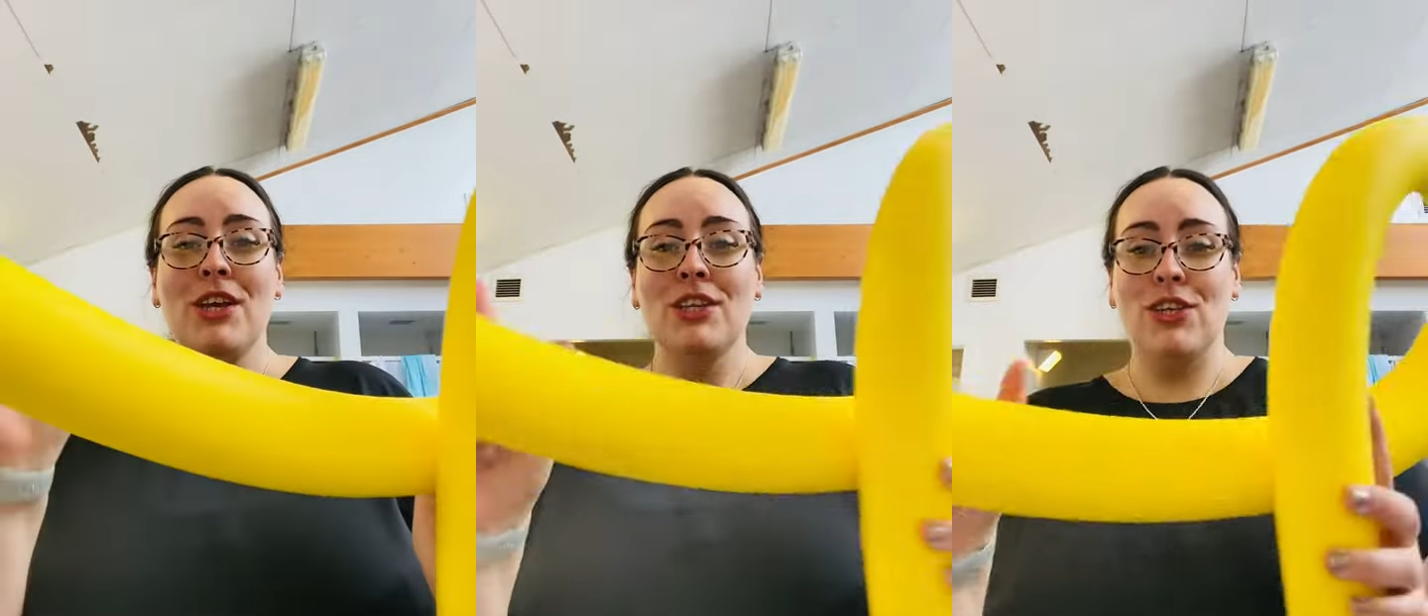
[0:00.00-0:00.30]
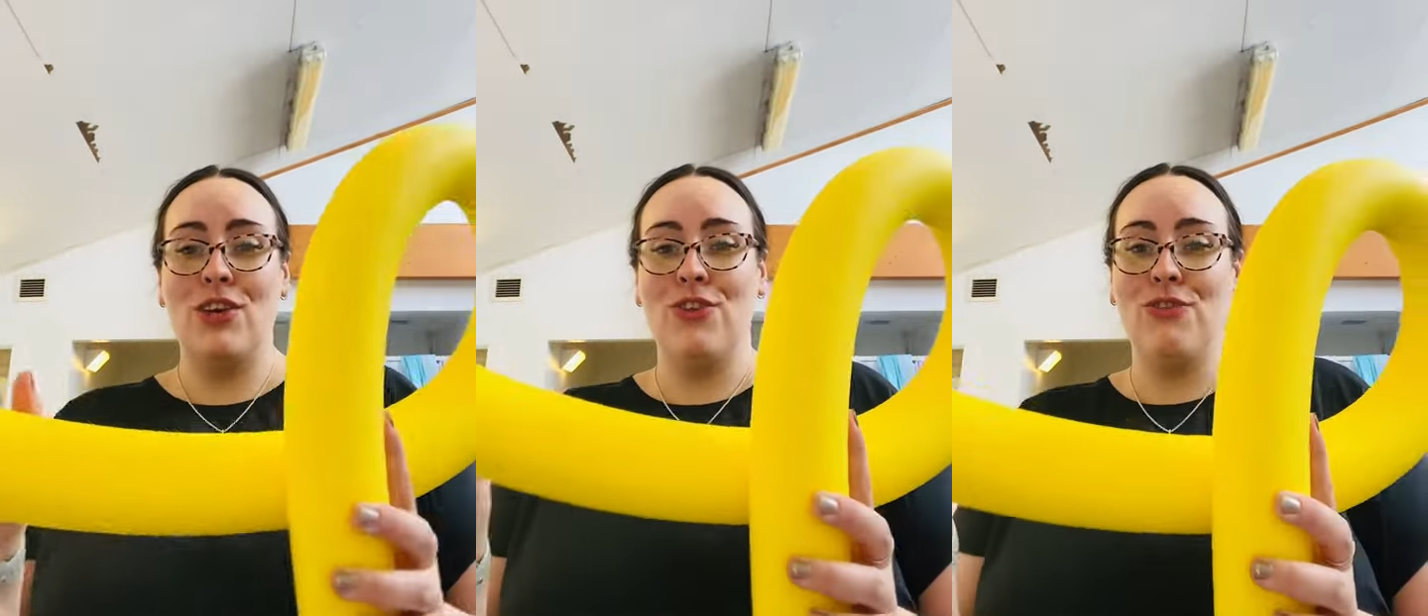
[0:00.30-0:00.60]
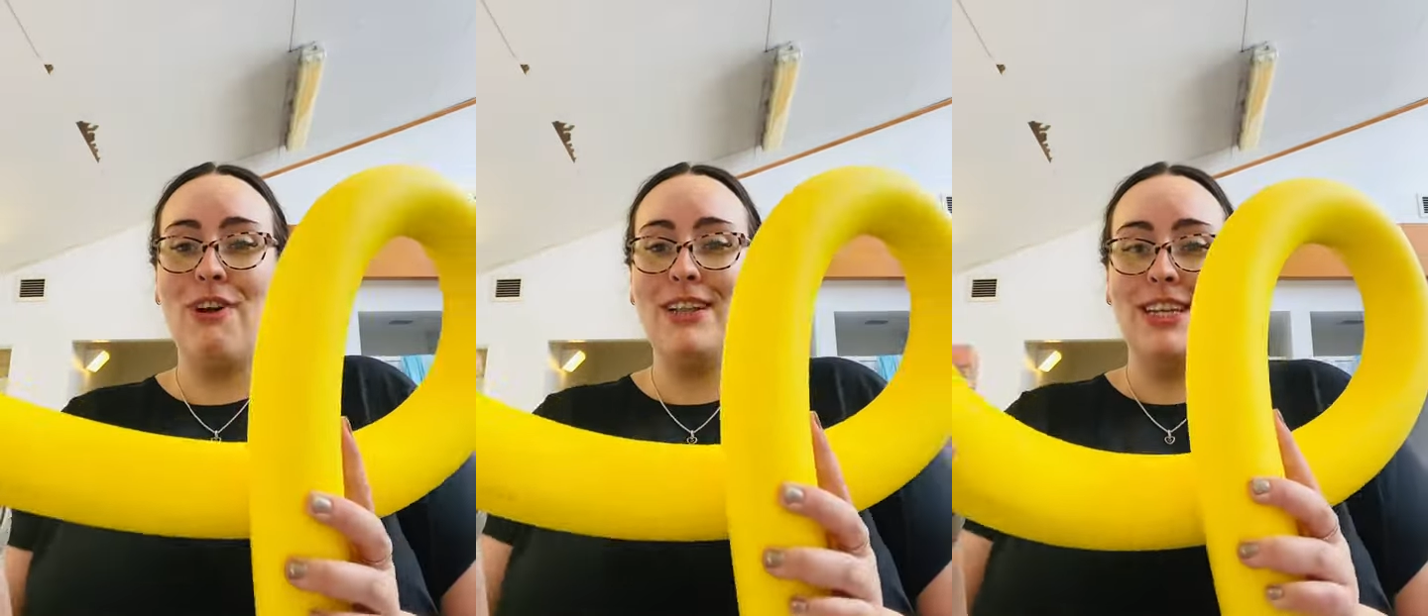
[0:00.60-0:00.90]
So you
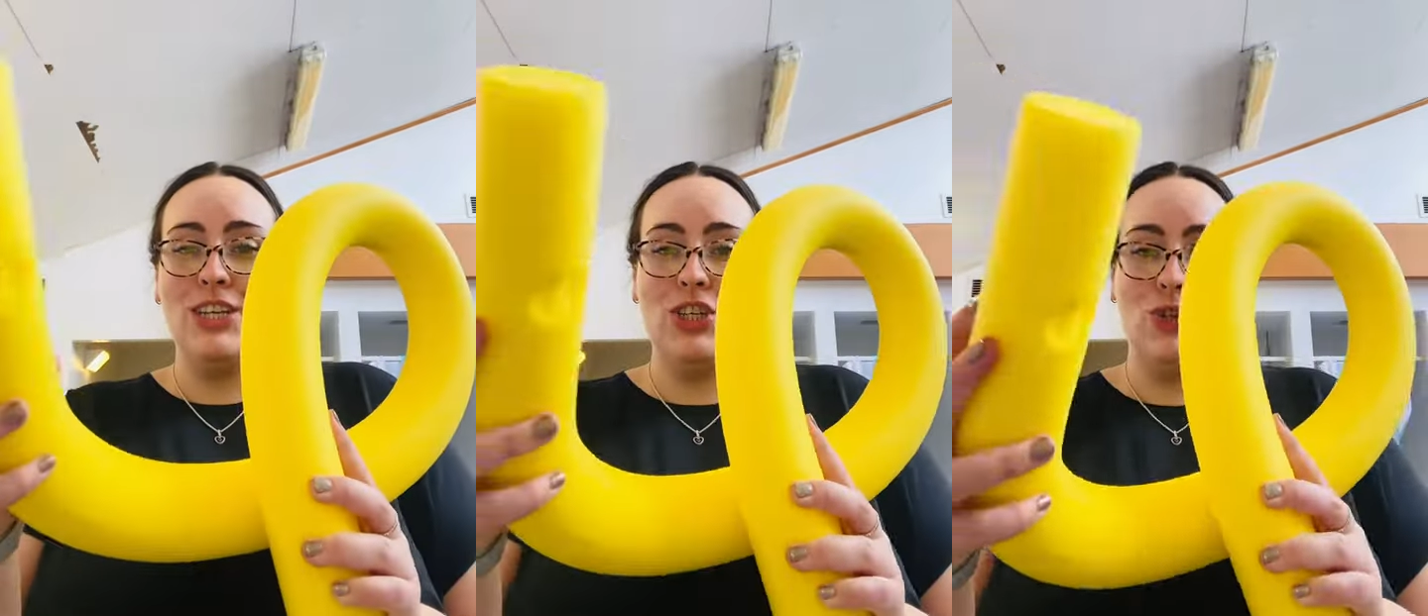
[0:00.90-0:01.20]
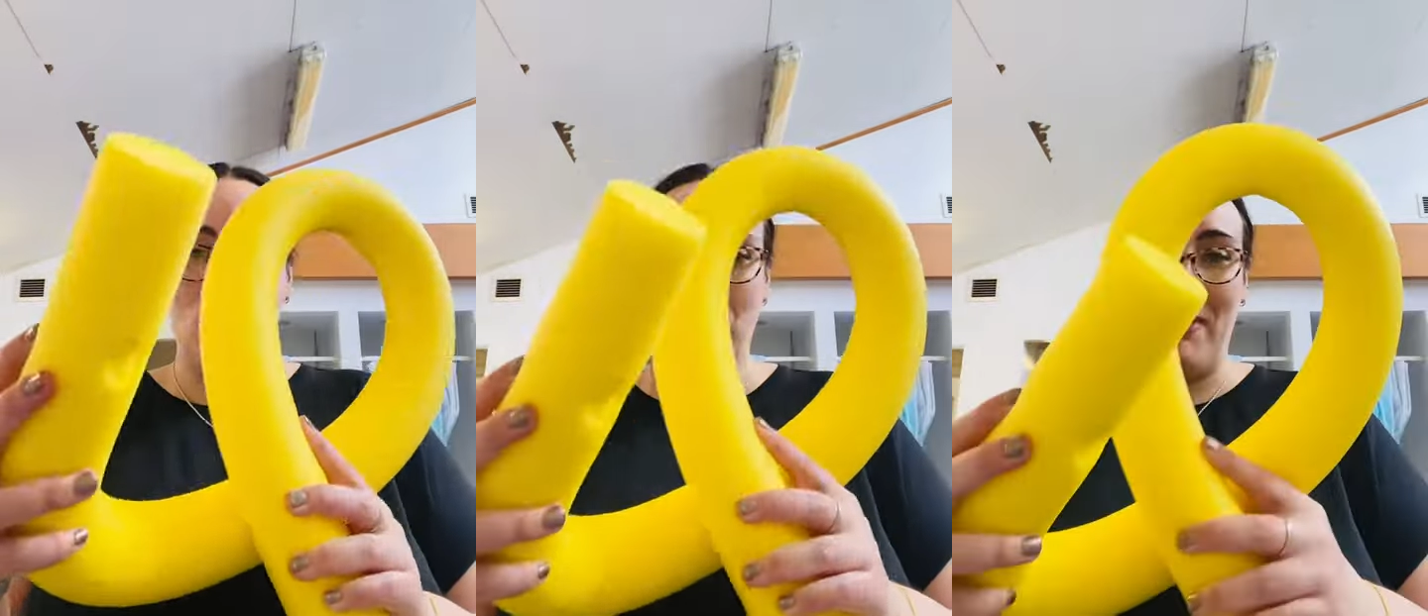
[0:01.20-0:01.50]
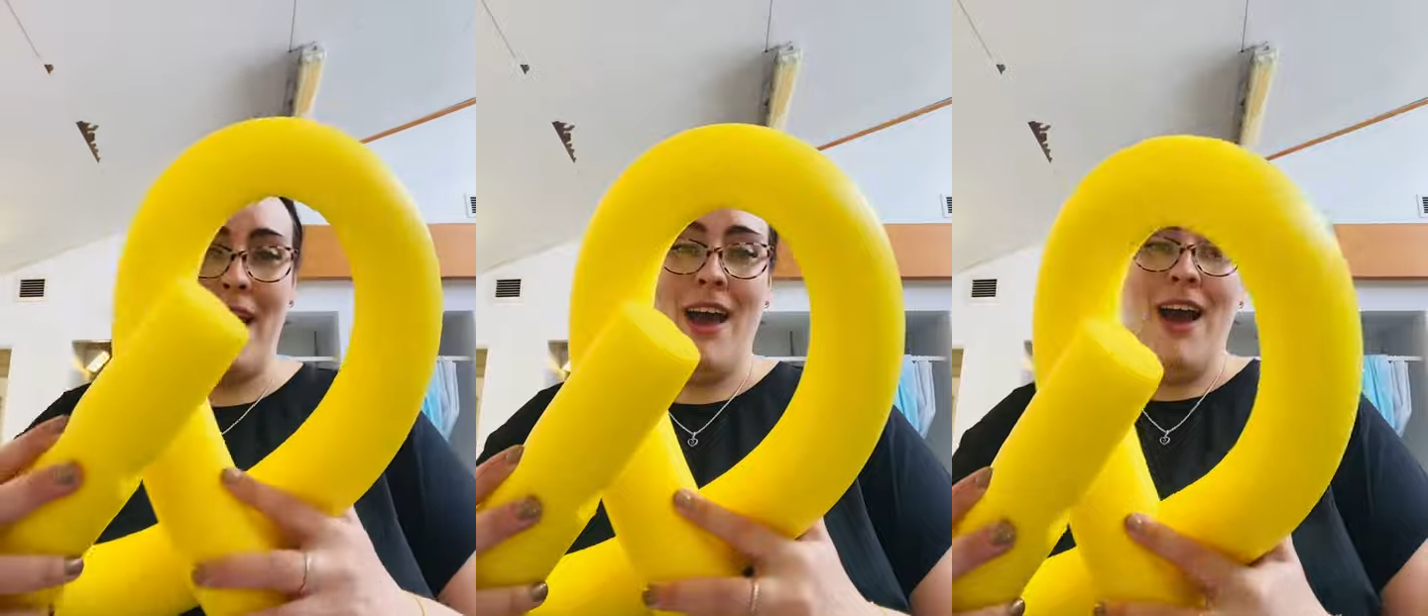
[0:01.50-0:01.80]
thread this short bit